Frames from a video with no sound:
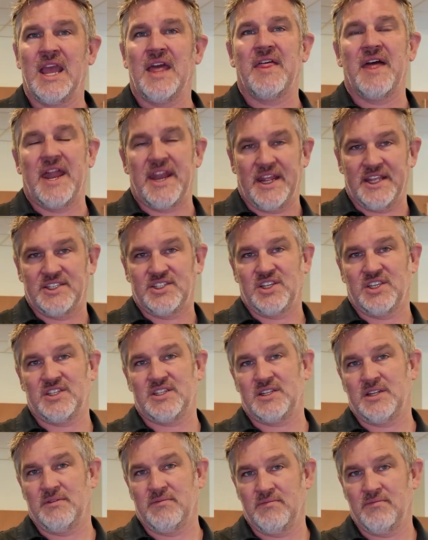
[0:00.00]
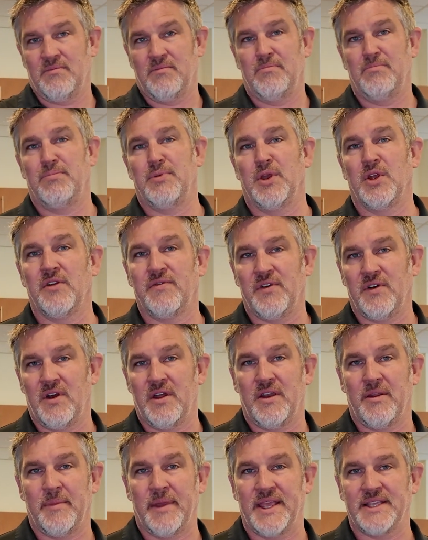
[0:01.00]
that is just beautiful
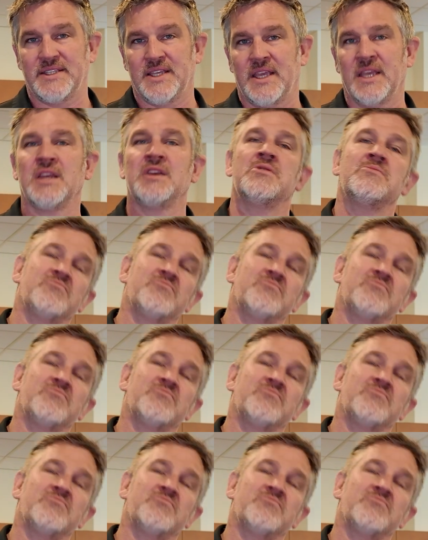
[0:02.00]
and amazing,